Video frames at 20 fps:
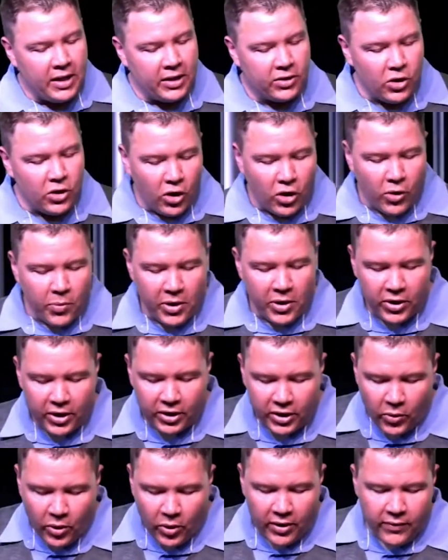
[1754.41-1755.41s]
Deuteronomy
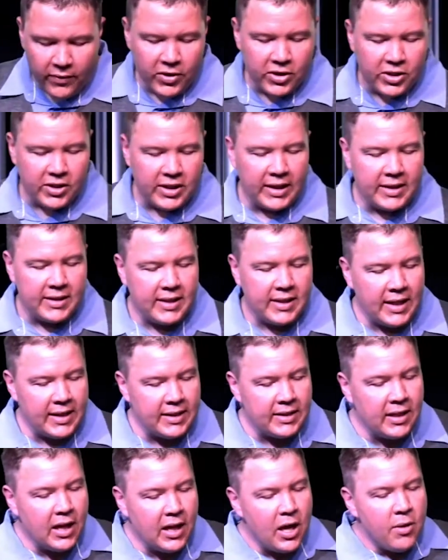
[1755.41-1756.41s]
31 verse 6
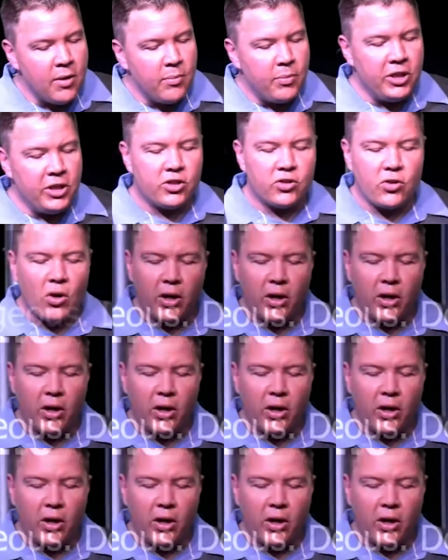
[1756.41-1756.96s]
says, "Be